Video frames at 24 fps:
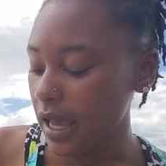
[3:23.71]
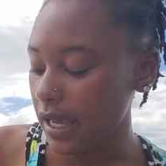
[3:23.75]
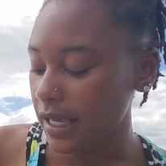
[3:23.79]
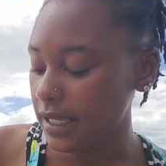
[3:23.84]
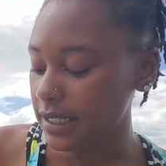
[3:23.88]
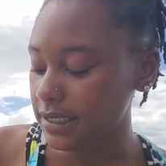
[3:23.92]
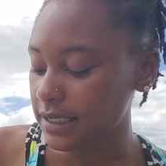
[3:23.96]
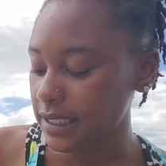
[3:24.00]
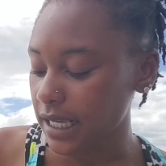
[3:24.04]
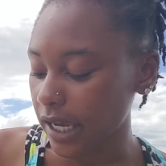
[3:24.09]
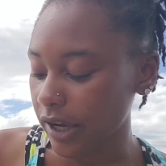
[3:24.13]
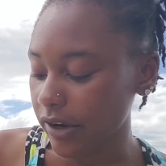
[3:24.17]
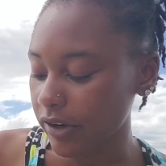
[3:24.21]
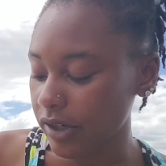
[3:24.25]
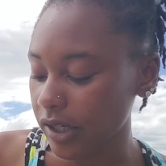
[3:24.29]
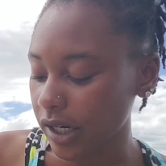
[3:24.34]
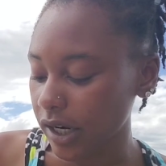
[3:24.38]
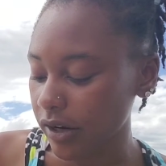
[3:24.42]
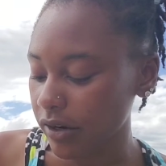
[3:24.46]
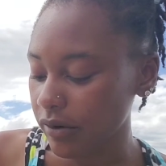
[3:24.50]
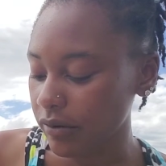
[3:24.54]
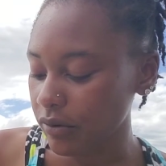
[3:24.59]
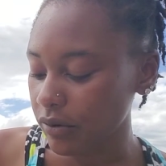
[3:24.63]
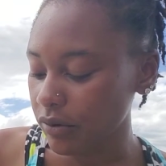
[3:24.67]
and
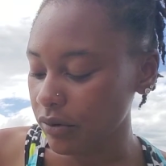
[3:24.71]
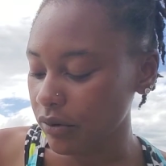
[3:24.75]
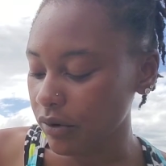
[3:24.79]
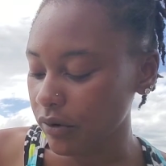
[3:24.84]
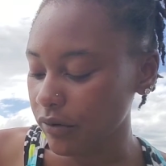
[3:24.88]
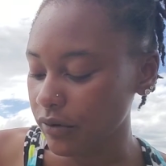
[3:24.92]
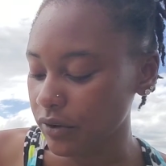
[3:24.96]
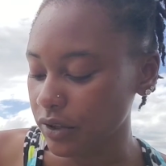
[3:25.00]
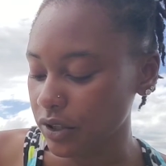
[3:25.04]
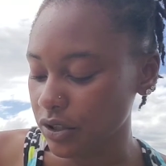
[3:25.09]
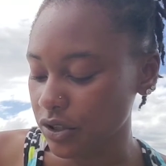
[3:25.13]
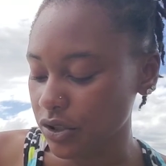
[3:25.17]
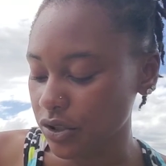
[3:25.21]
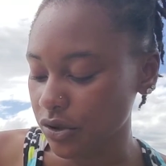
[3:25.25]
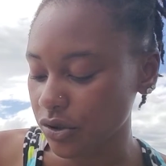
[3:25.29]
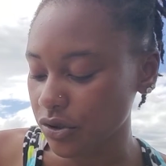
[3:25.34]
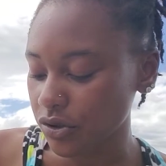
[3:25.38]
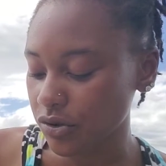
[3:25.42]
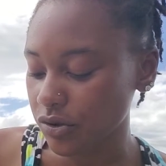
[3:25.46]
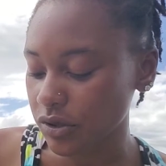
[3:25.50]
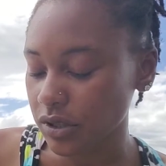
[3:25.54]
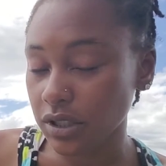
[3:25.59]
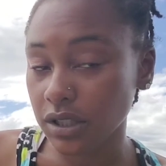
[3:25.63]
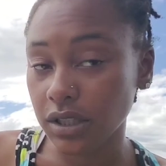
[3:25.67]
secondary rule over the
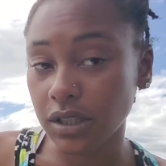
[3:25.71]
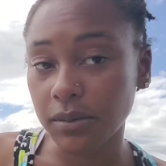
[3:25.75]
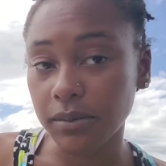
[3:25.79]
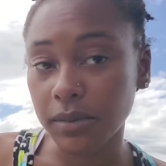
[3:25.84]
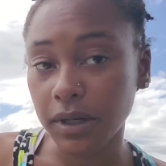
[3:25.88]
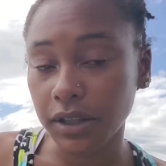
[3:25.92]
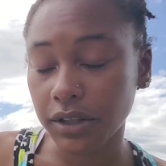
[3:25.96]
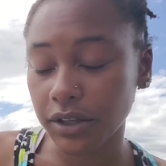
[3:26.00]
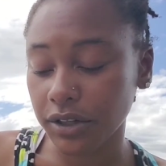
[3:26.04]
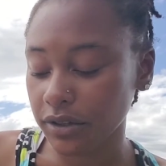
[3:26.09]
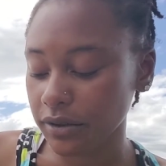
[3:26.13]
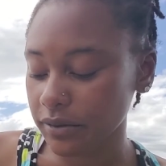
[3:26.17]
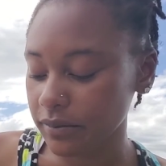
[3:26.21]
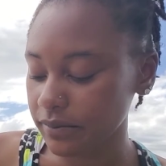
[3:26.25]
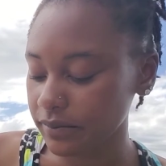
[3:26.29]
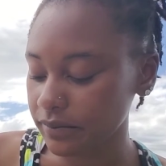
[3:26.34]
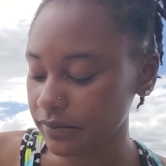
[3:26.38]
children to the mother.